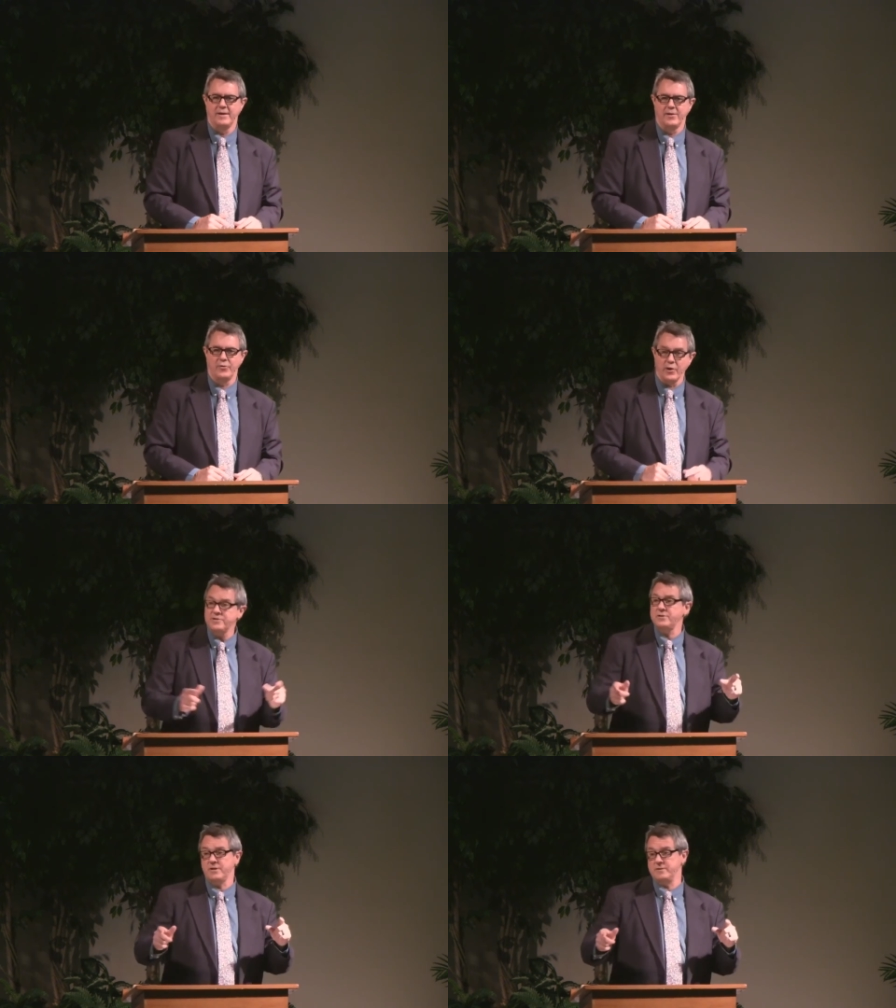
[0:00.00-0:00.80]

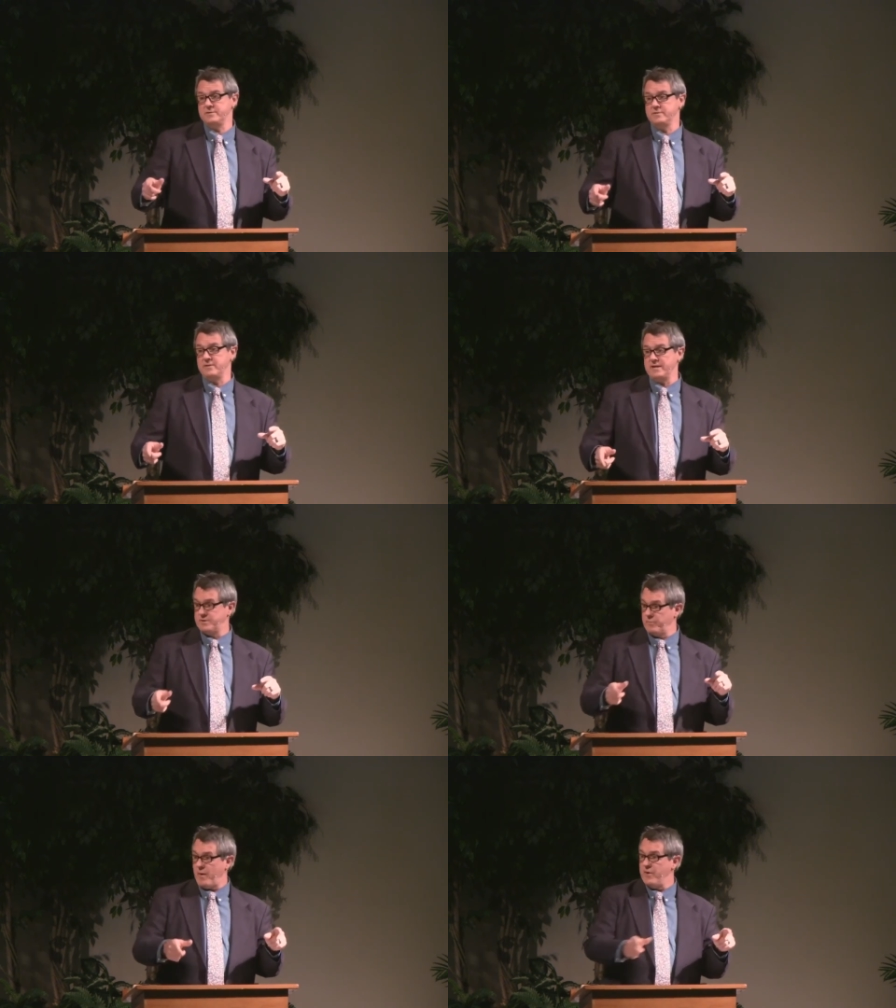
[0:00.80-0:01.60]
Christians, that's
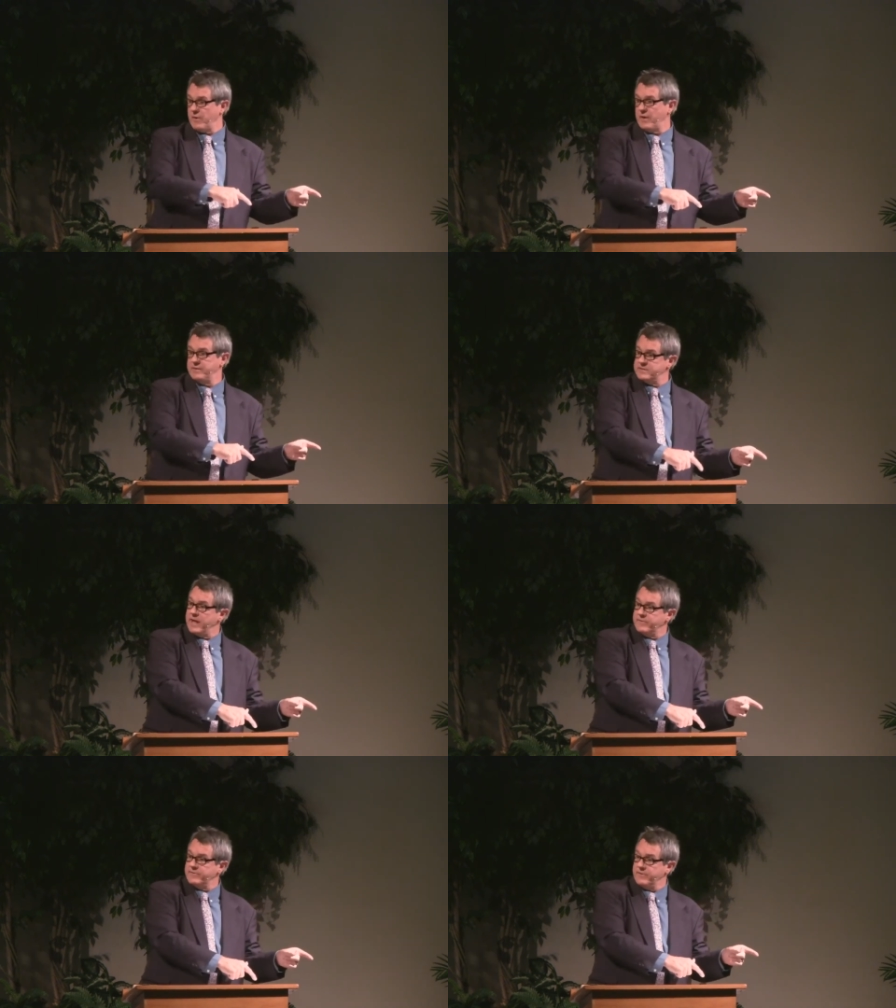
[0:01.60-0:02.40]
who Paul's writing this
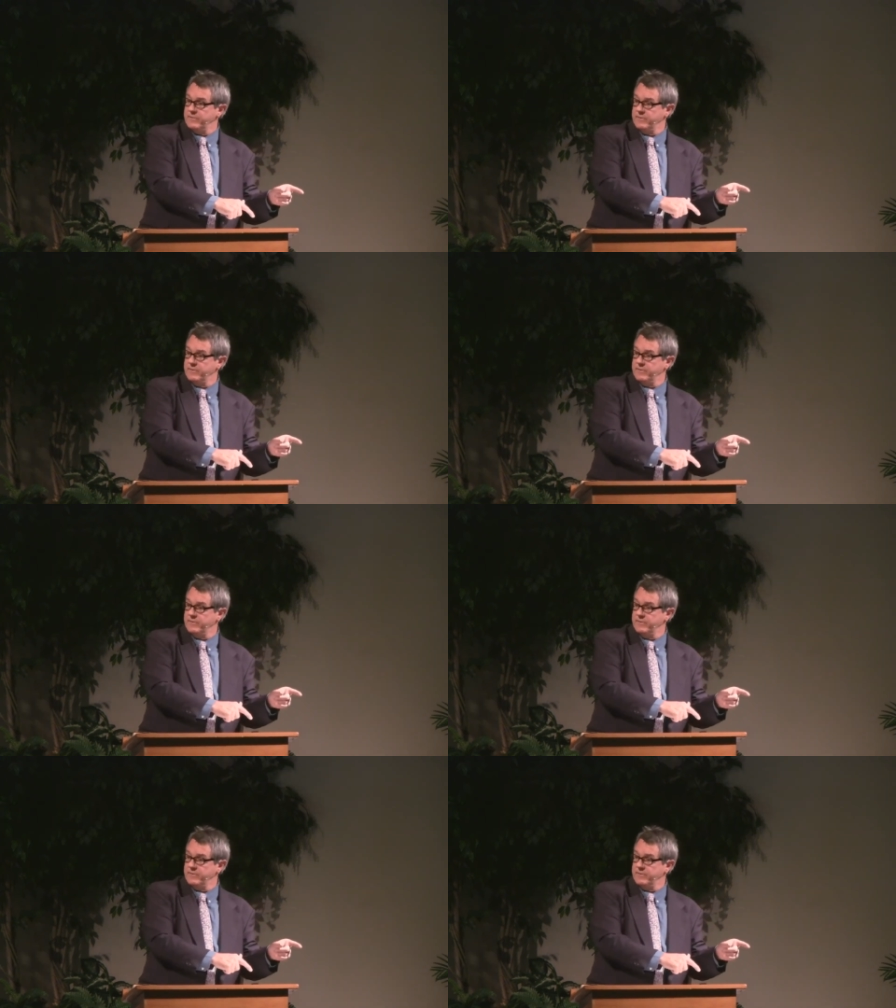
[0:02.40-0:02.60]
letter to.